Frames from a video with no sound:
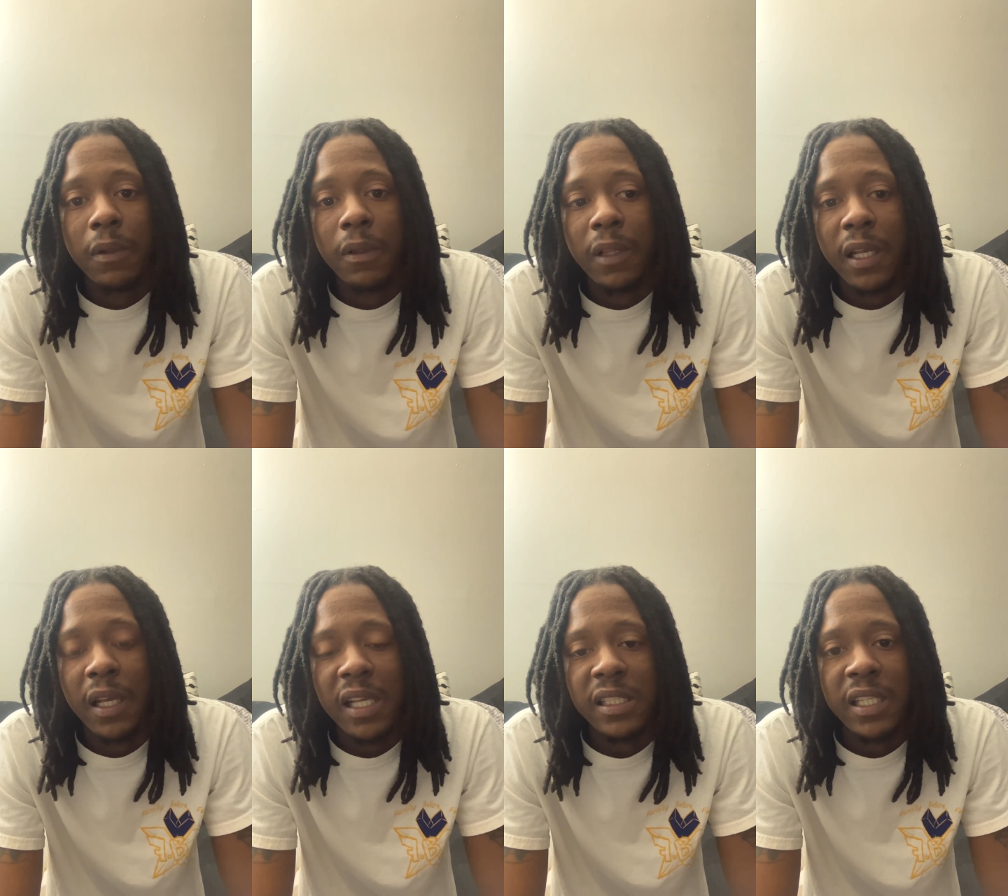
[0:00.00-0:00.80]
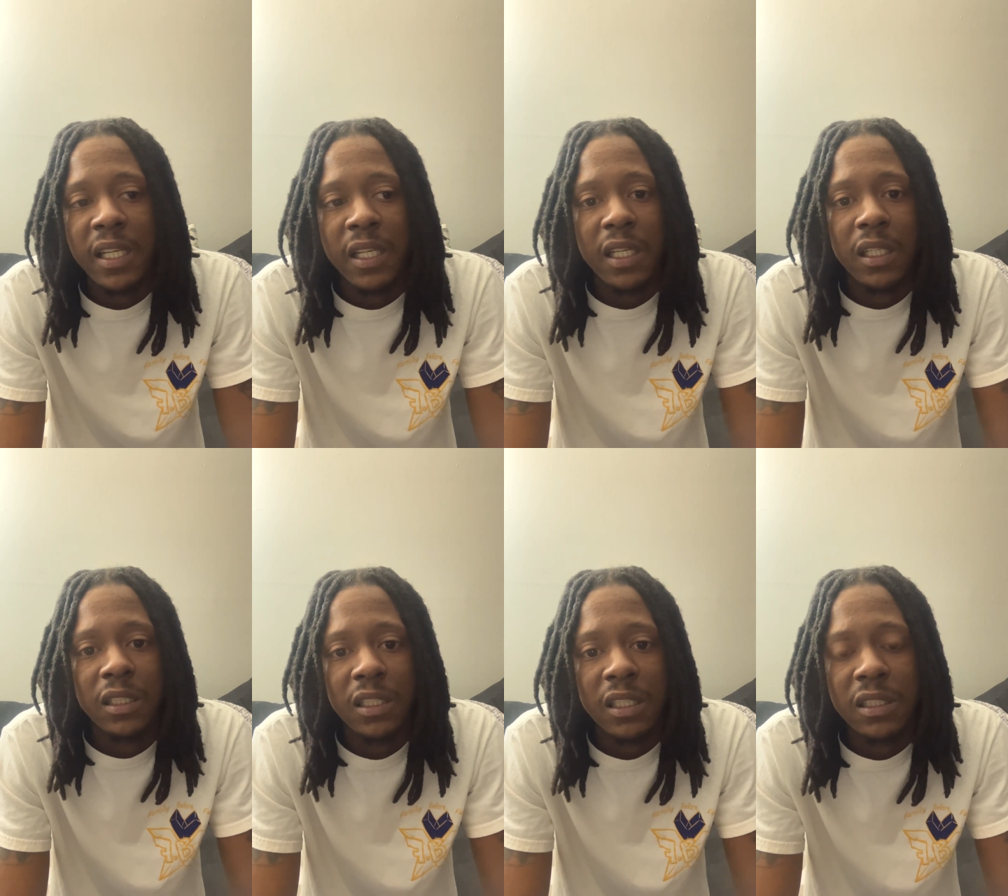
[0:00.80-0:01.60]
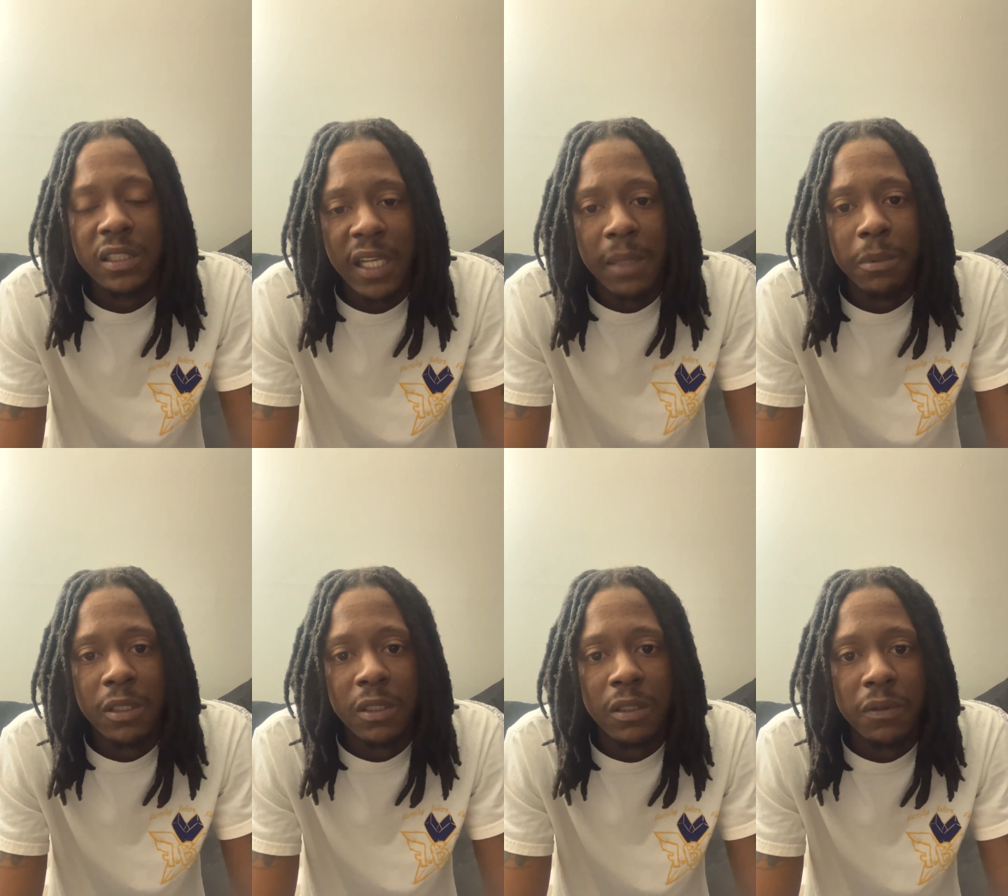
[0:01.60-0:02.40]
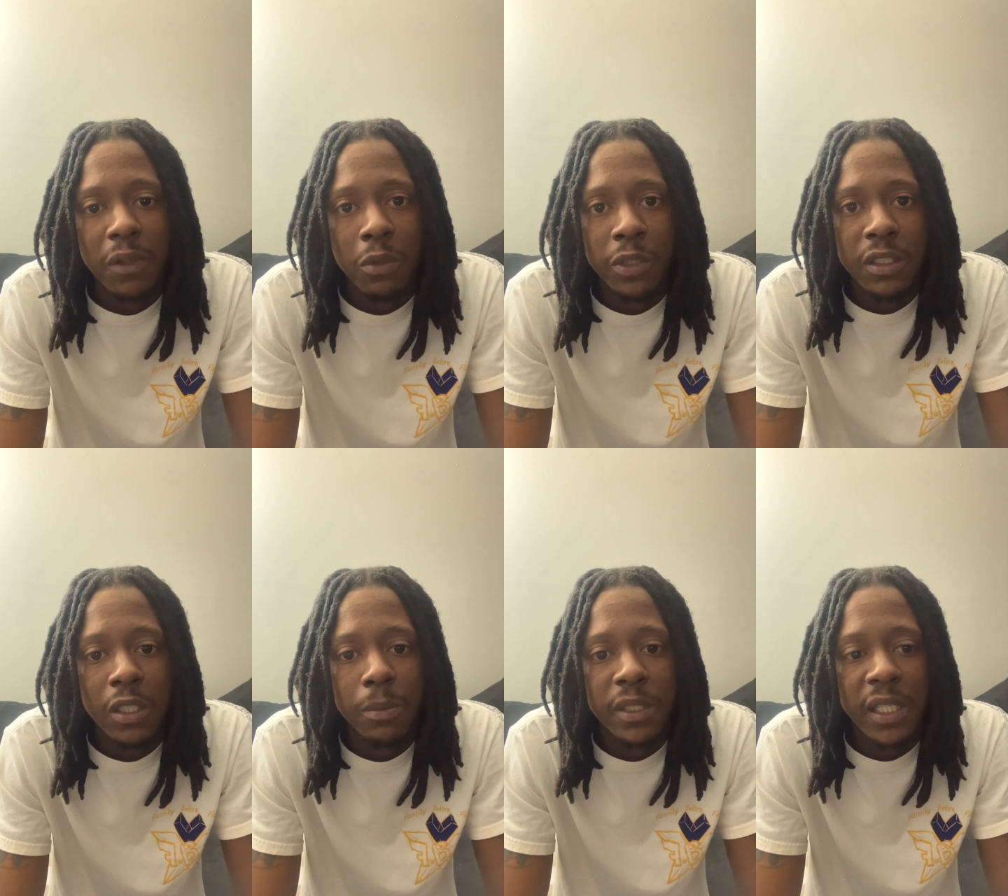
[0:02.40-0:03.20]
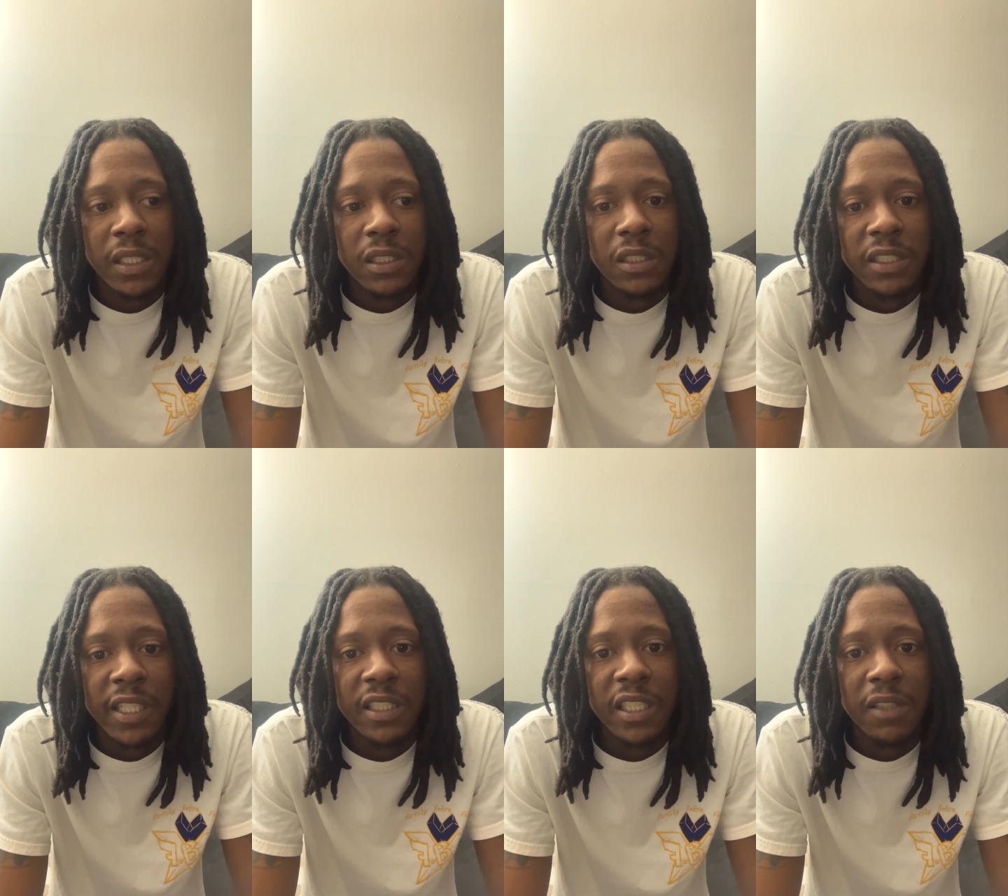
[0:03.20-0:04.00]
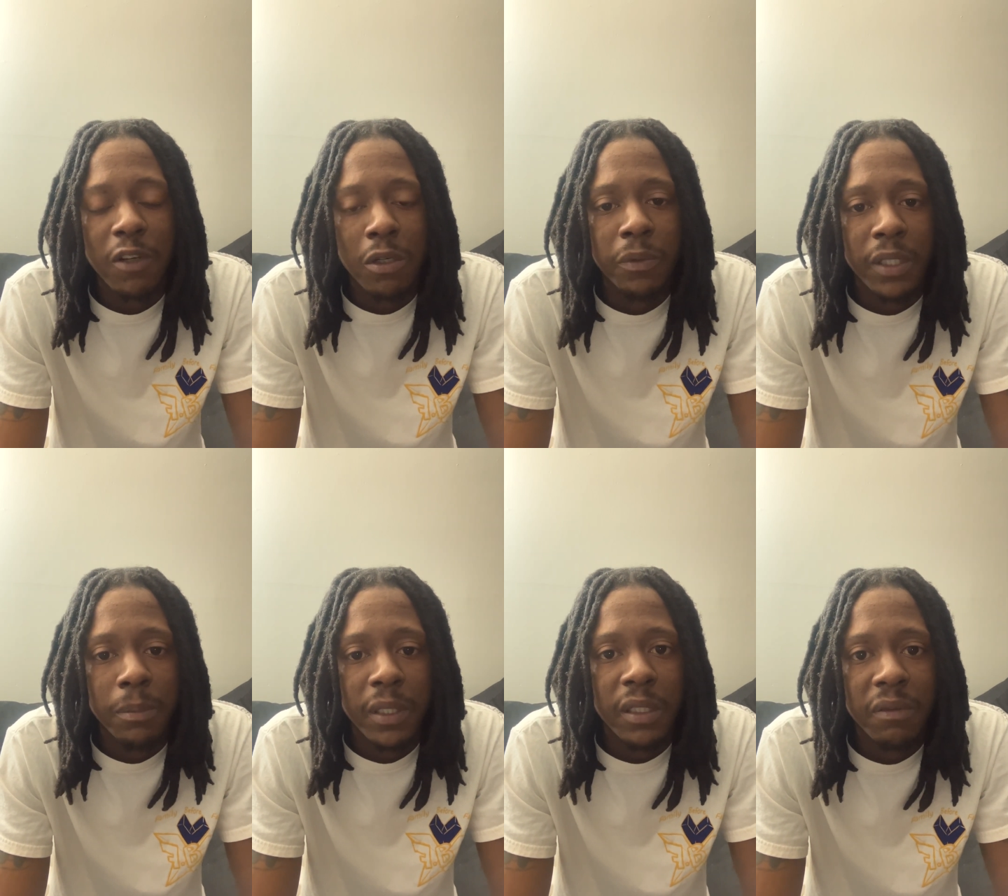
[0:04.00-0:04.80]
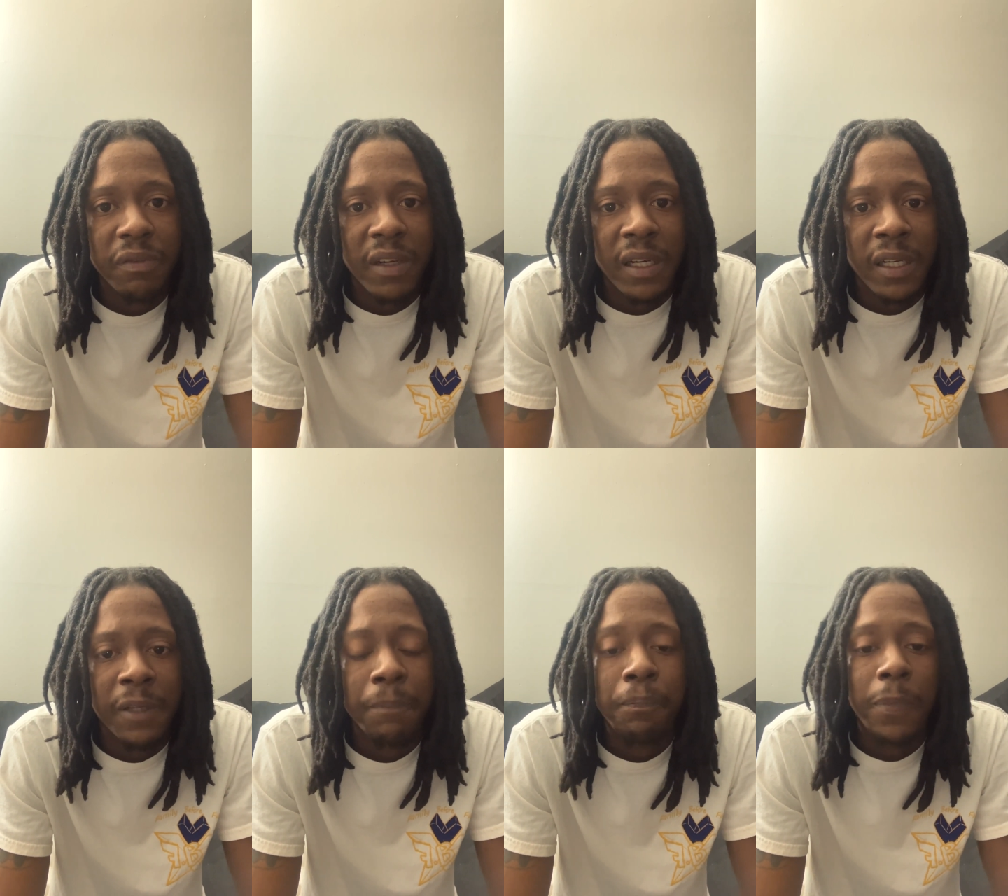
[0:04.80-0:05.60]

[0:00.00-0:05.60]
Like I said, under the chapter of own interpretations, things have already been defined